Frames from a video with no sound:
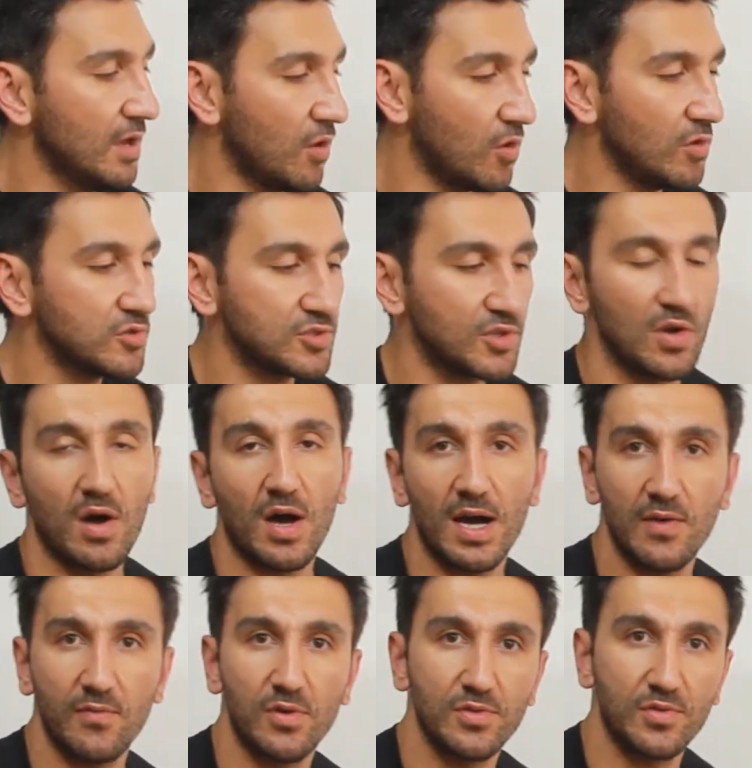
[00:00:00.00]
Also,
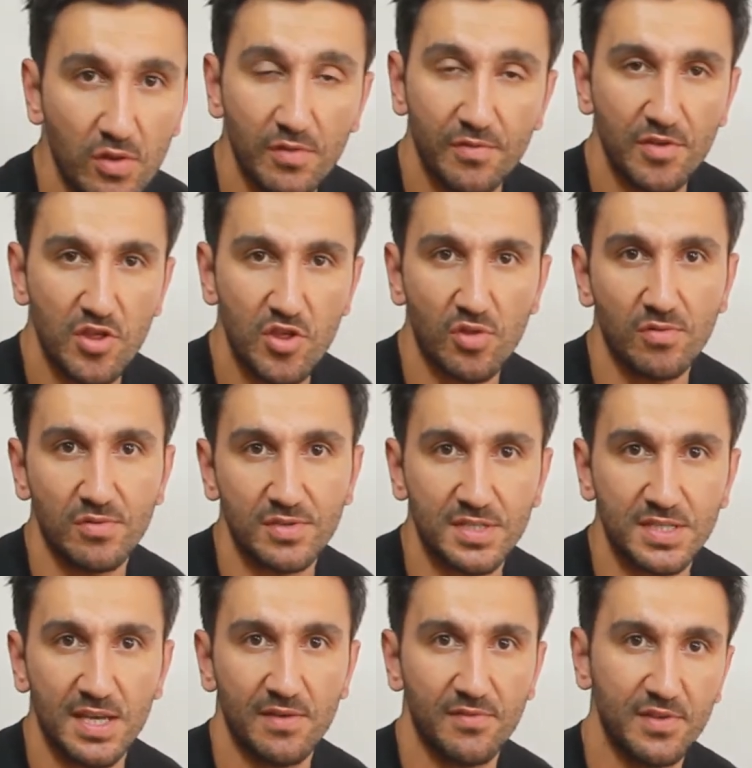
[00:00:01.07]
I want all of the
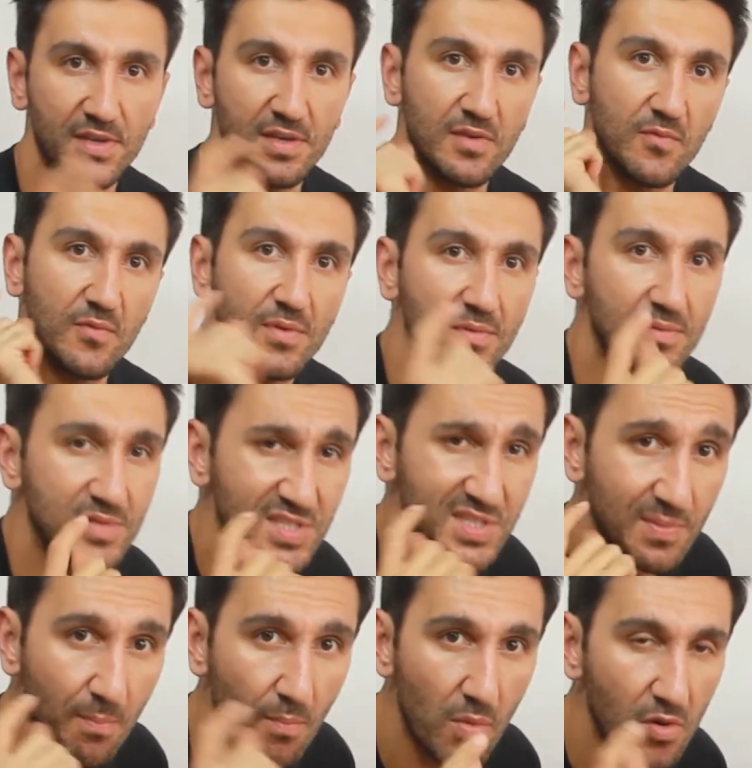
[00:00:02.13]
shoots have the
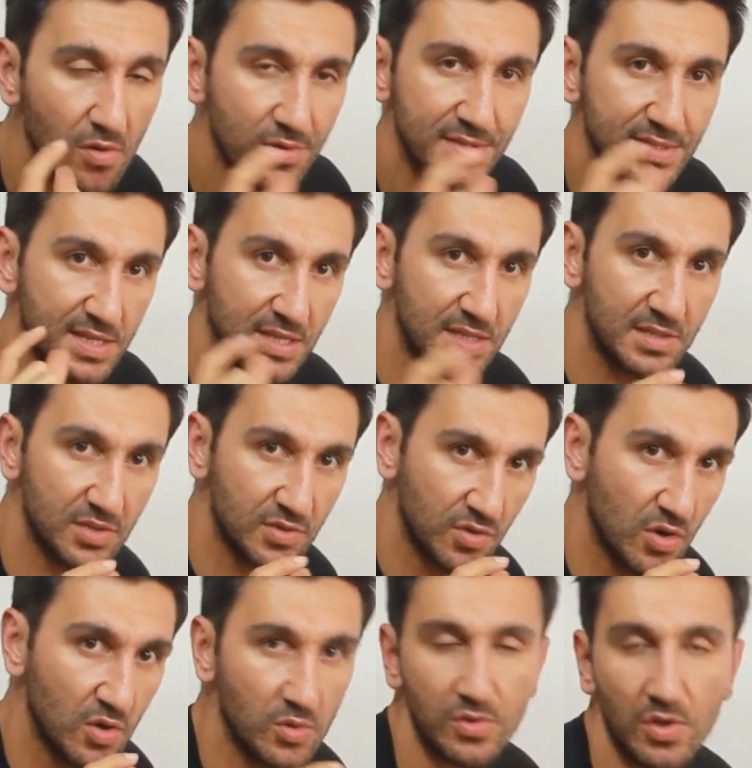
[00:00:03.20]
smallest
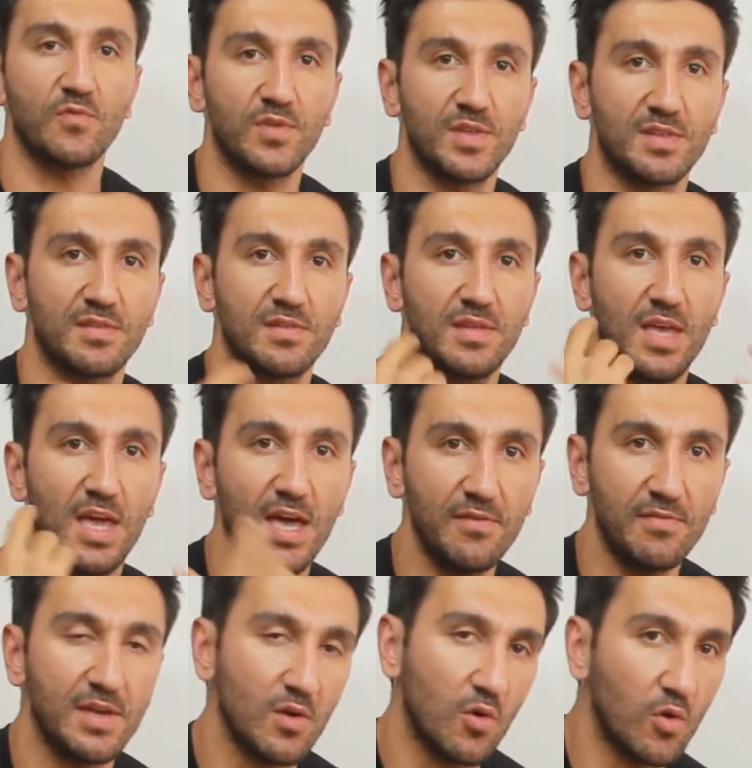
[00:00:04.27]
internode. With
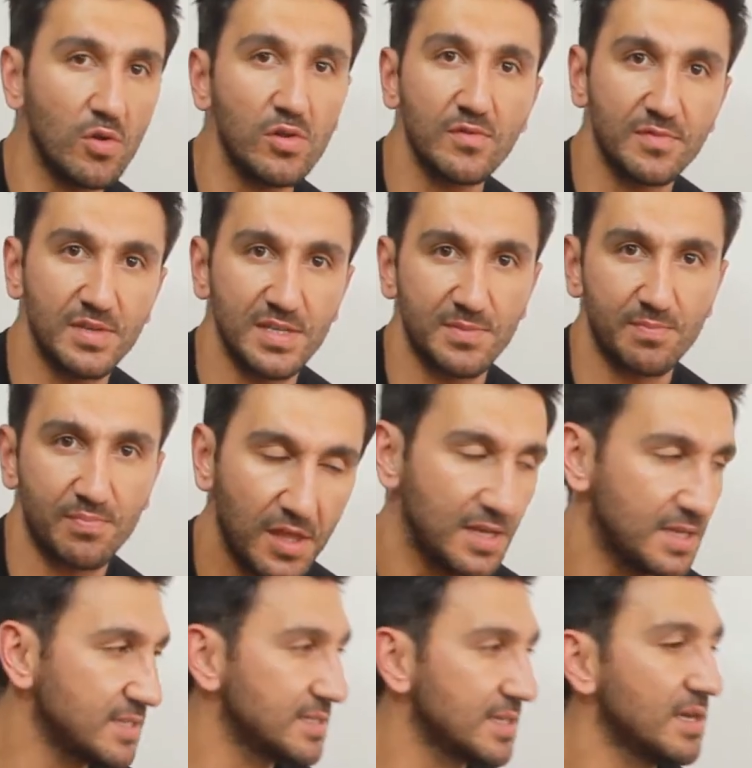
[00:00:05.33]
having all of these
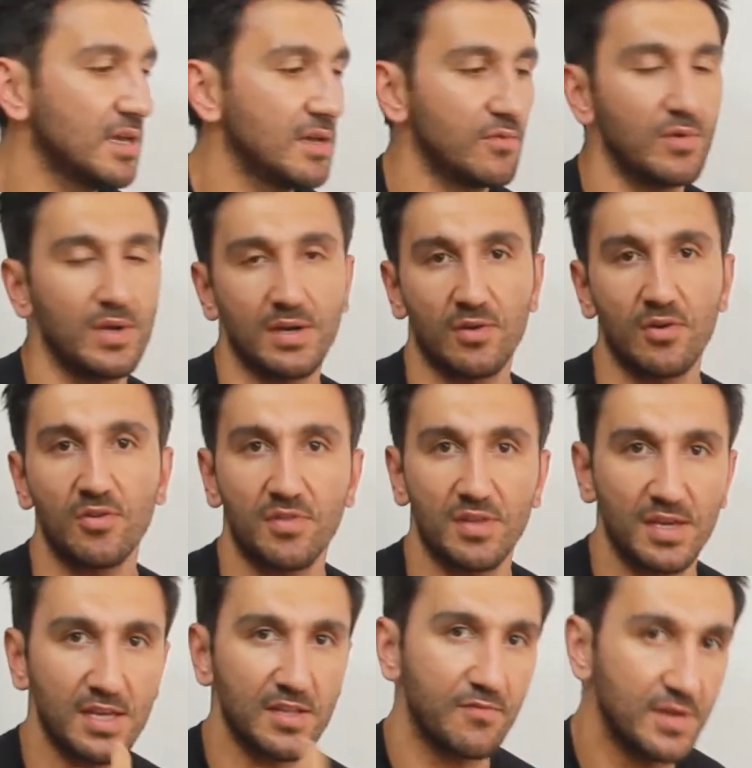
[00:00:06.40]
things, we are going to
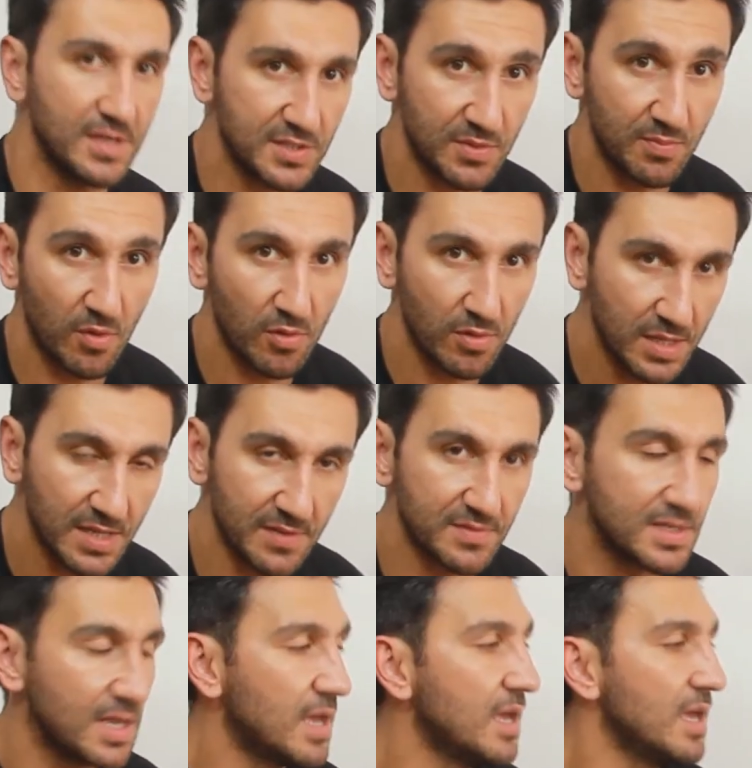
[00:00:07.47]
get very small leaves.